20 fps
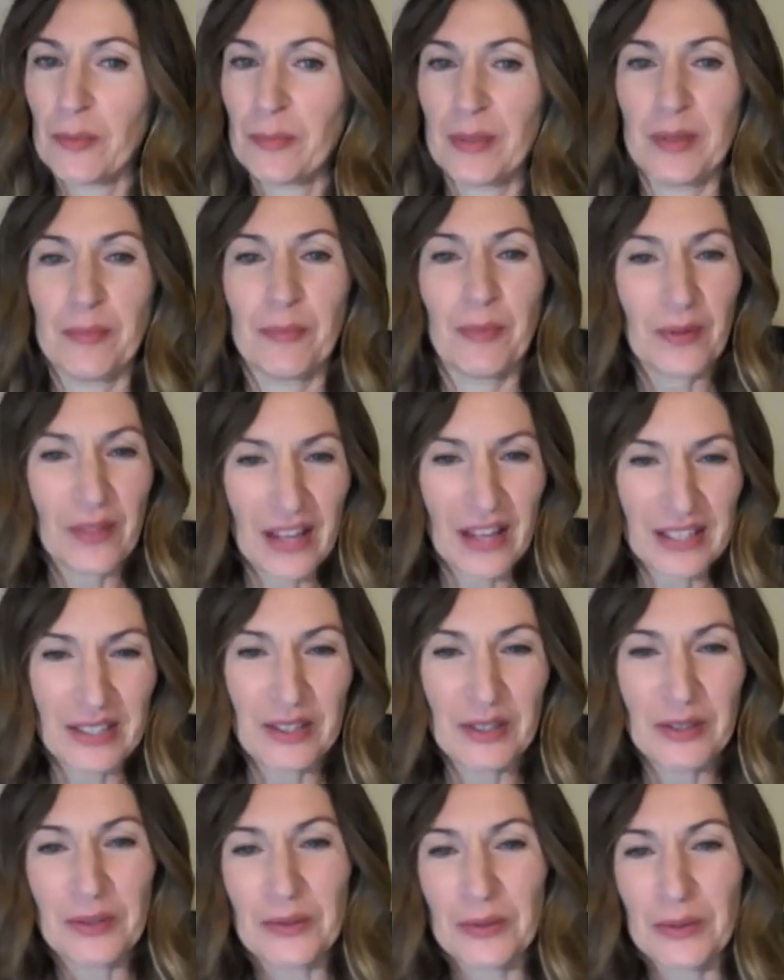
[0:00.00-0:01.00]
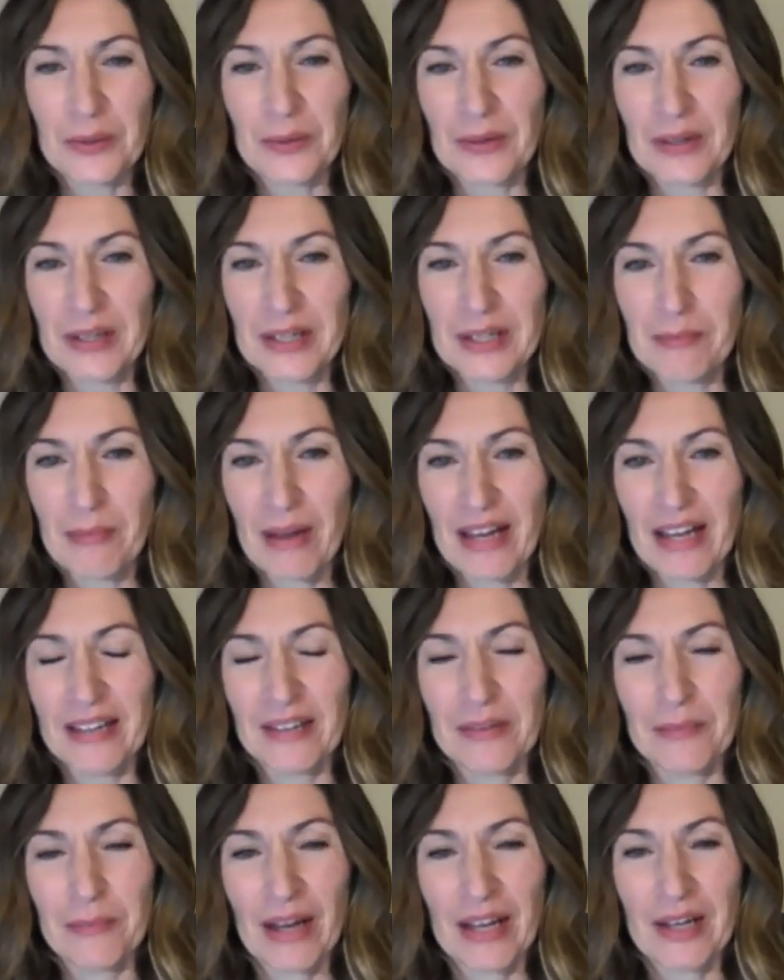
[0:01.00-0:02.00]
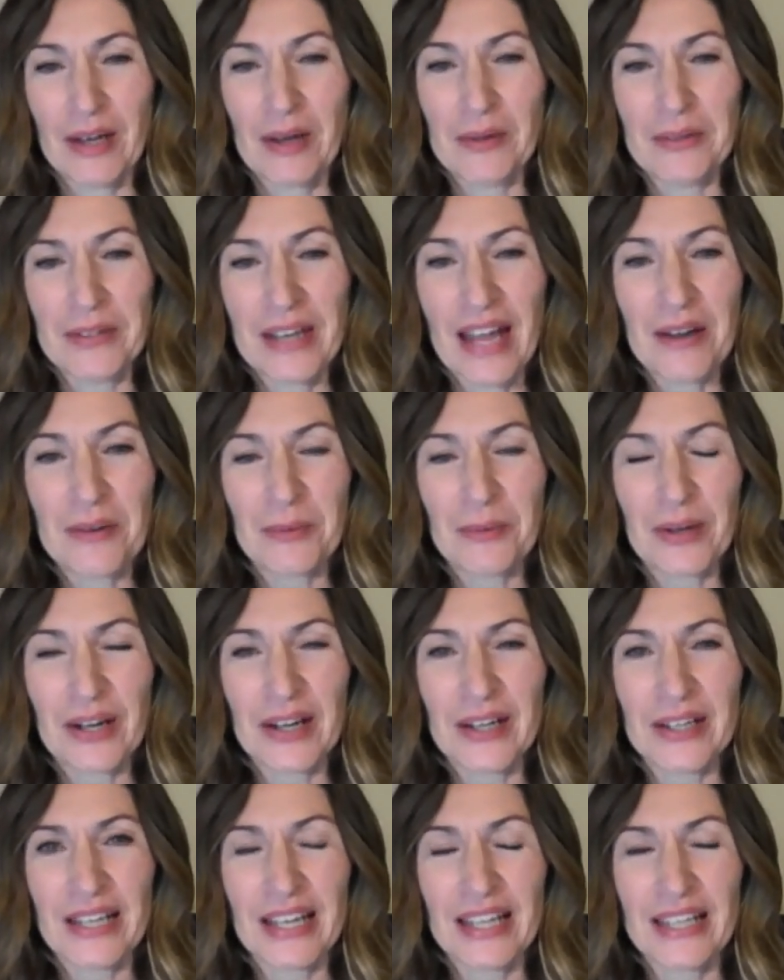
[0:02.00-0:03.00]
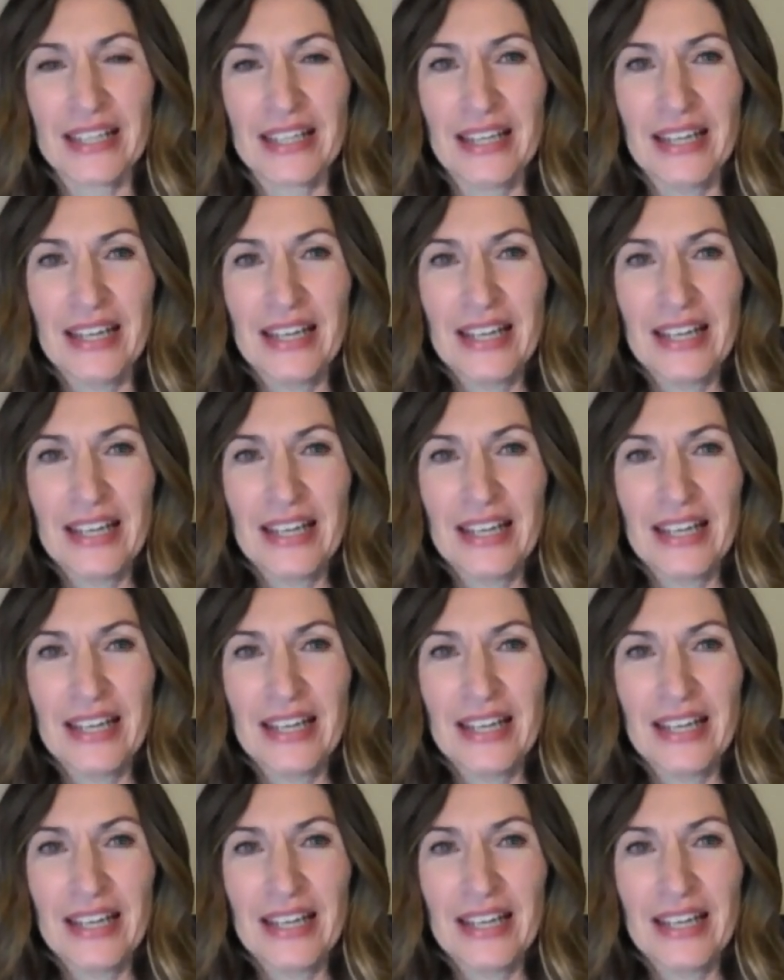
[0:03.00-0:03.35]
people like you who are in my own network and